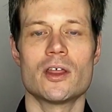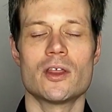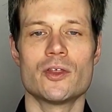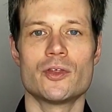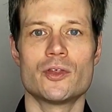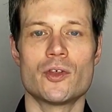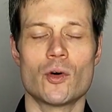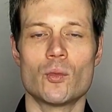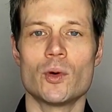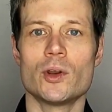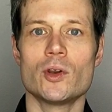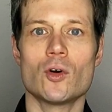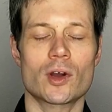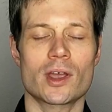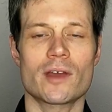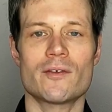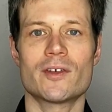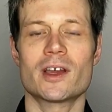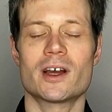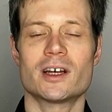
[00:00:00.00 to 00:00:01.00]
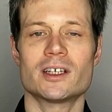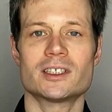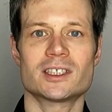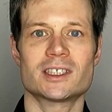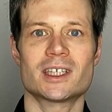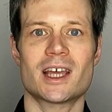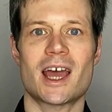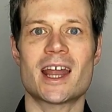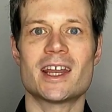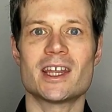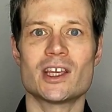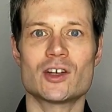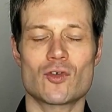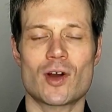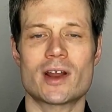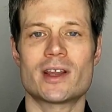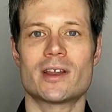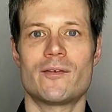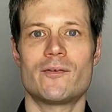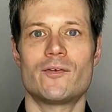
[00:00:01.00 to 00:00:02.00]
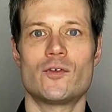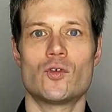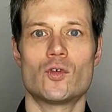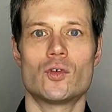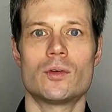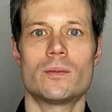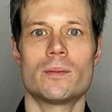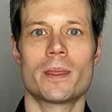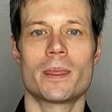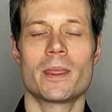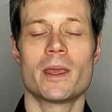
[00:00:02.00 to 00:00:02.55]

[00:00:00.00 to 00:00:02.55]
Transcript: that we're not giving us any credit for.